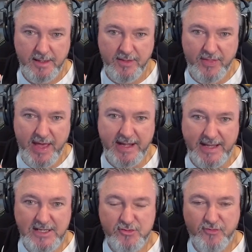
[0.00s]
that
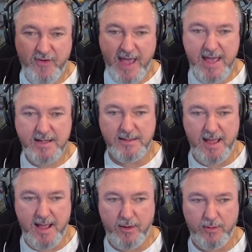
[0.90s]
each fan
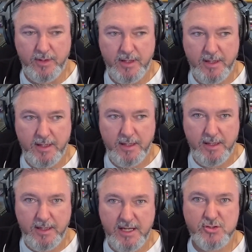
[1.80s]
now
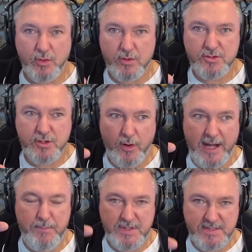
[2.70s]
is also
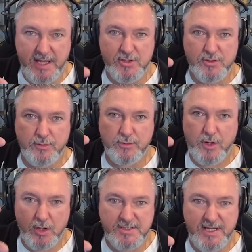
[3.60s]
a potential
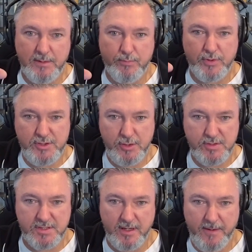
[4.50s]
content
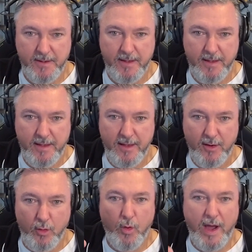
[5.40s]
producer
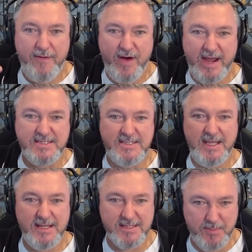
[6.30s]
or have
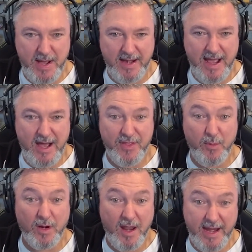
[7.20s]
ideas about how they
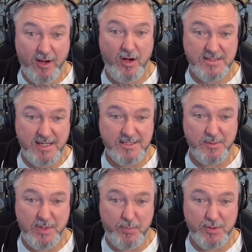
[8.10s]
would like content to
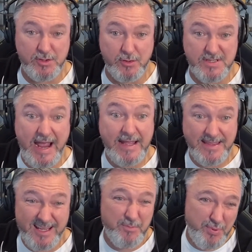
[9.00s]
be produced. And
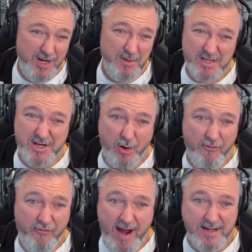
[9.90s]
they can pretty much go
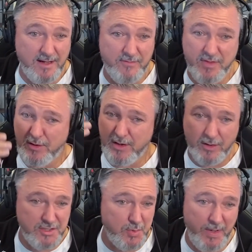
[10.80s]
and find it if they're
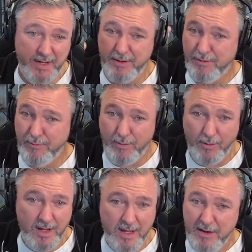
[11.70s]
looking on Twitter
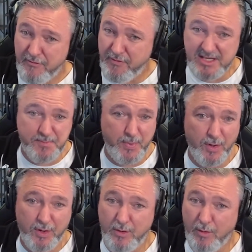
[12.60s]
or
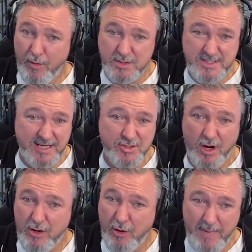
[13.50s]
Facebook or
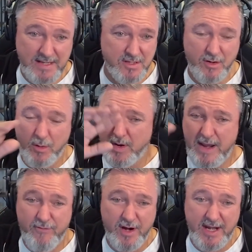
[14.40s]
TikTok or Mastodon,
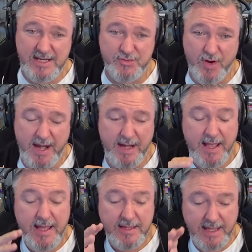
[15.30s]
whatever it is, right?
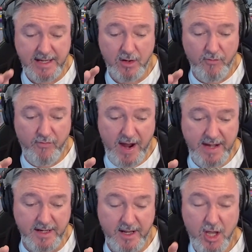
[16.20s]
They can go
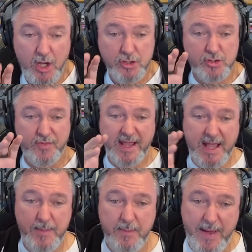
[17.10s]
find it. So then
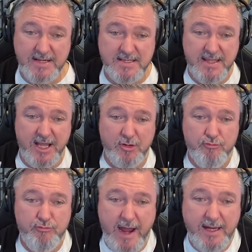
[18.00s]
coming back to that
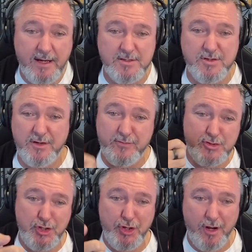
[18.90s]
regular sort of
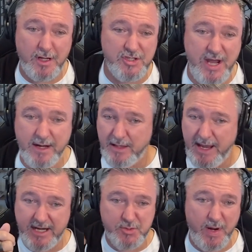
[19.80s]
turn on channel
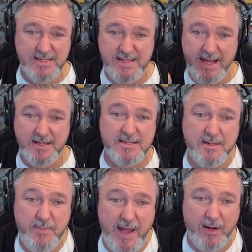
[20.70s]
XYZ and
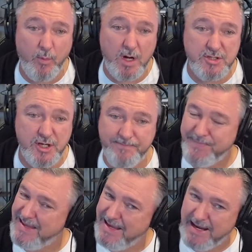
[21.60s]
sit back and watch it
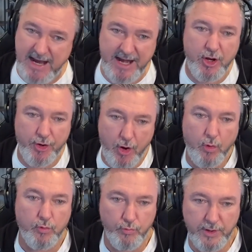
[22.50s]
kind of got
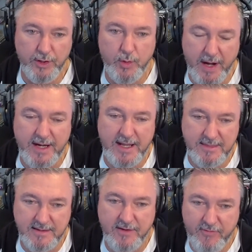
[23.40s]
old real quick. And I
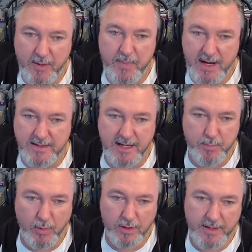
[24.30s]
think they fell behind the eight
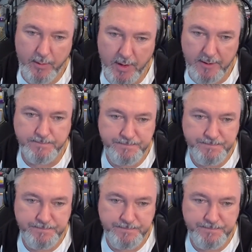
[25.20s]
ball on that one.